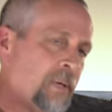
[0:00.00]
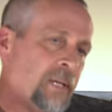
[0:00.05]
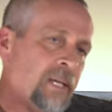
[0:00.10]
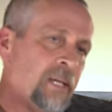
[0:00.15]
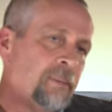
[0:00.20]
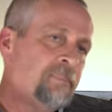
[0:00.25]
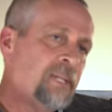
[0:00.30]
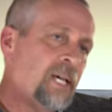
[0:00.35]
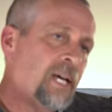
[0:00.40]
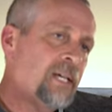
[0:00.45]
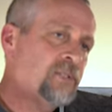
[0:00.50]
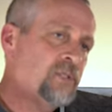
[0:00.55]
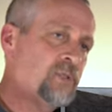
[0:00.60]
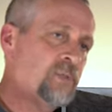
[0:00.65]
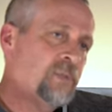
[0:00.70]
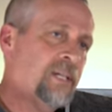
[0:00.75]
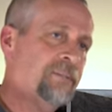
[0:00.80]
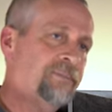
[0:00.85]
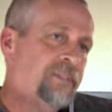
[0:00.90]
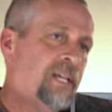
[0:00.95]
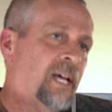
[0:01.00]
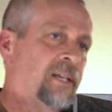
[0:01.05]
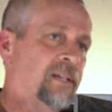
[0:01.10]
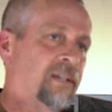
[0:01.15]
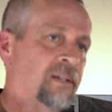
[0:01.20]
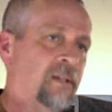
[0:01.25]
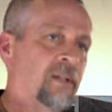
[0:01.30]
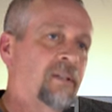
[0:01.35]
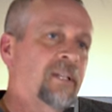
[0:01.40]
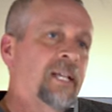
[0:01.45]
but I'm not sure I've got
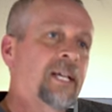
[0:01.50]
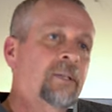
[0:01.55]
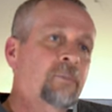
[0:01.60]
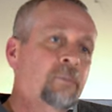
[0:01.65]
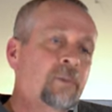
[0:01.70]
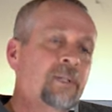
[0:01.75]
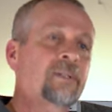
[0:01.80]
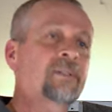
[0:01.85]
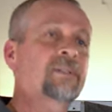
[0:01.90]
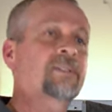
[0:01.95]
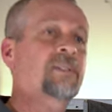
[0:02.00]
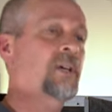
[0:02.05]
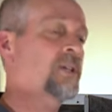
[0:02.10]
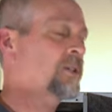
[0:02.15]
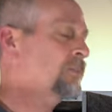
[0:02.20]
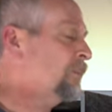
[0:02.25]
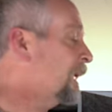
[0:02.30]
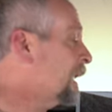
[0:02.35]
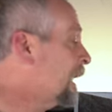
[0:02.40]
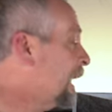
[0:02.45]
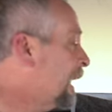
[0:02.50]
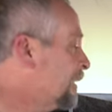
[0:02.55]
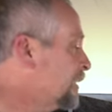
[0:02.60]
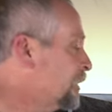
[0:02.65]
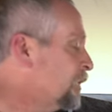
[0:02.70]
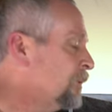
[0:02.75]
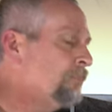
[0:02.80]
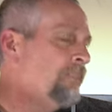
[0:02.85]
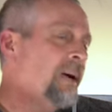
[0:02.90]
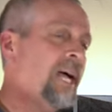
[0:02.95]
it all out. And we're gonna talk about how
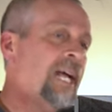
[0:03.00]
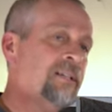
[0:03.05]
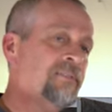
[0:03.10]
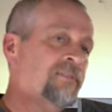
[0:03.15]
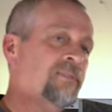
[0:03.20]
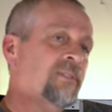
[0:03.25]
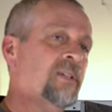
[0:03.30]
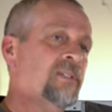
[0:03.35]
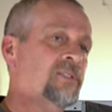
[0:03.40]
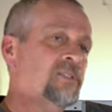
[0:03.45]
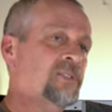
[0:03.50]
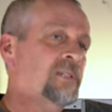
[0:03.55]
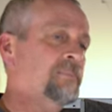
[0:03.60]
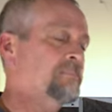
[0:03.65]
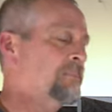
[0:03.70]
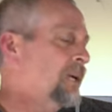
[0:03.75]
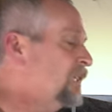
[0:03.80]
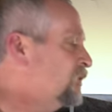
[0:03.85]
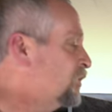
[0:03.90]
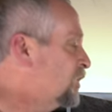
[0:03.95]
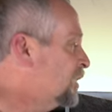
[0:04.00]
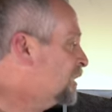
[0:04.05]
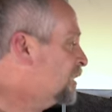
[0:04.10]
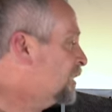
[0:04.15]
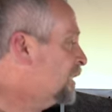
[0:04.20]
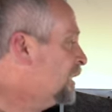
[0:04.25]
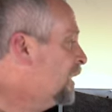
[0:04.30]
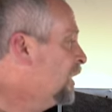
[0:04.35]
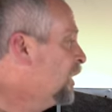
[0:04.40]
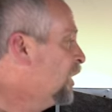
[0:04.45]
do you back flush it,
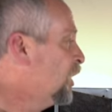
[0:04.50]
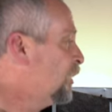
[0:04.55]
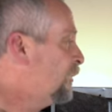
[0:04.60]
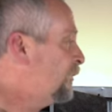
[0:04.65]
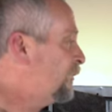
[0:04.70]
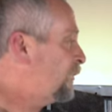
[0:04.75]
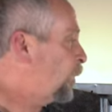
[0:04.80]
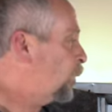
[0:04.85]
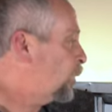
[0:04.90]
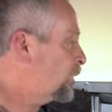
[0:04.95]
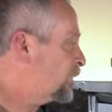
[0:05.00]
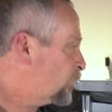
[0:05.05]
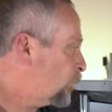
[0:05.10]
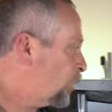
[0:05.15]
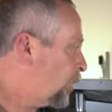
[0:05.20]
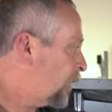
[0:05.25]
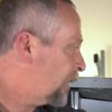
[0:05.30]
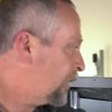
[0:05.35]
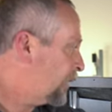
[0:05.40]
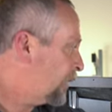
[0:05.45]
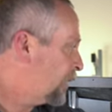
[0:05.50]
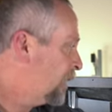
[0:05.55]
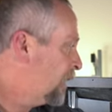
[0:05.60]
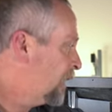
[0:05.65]
basically force water.